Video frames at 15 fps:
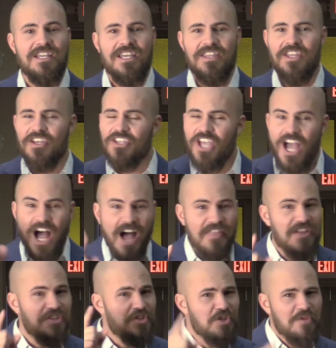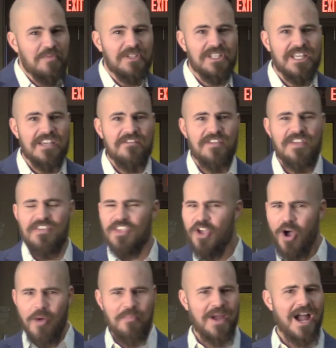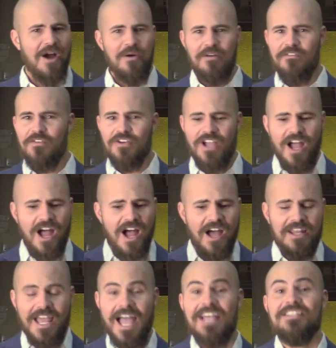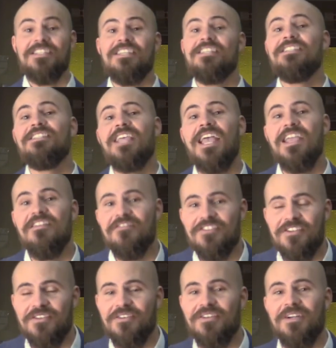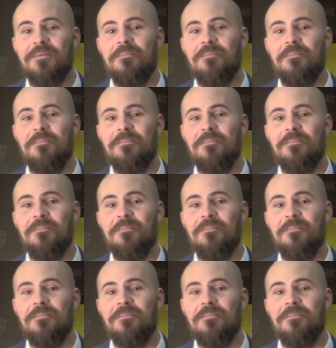the God that you believe in, the all-powerful God, has he saved you?